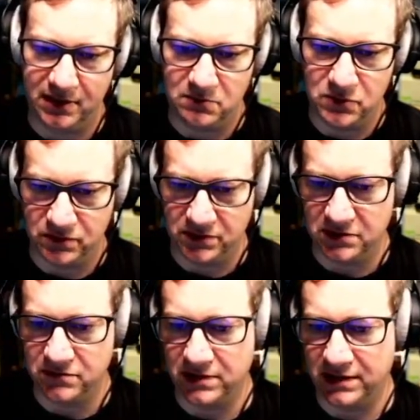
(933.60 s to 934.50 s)
and moving
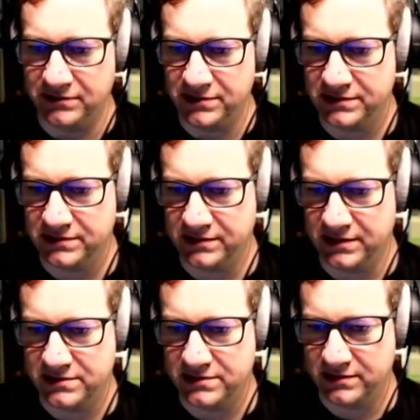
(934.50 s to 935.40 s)
it around. It's
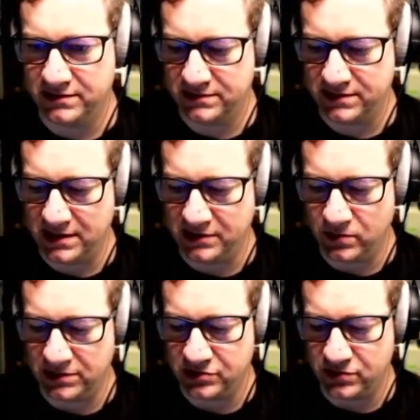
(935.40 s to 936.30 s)
staying
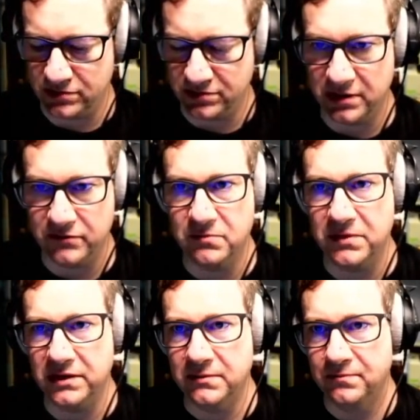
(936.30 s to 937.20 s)
quite strong and giving
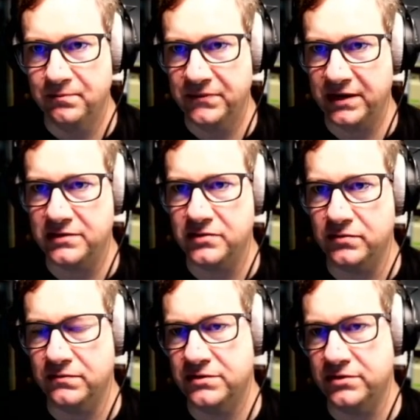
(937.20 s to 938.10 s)
me that sort
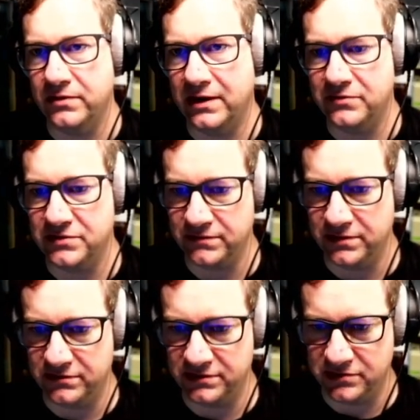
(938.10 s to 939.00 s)
of 2 hours of
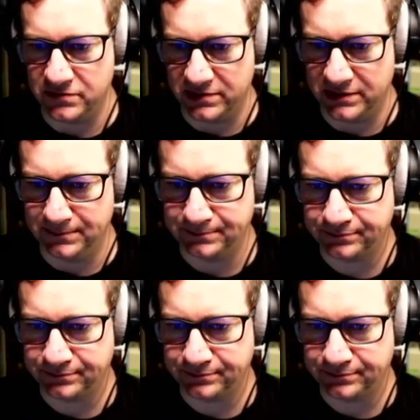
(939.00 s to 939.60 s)
usage, really.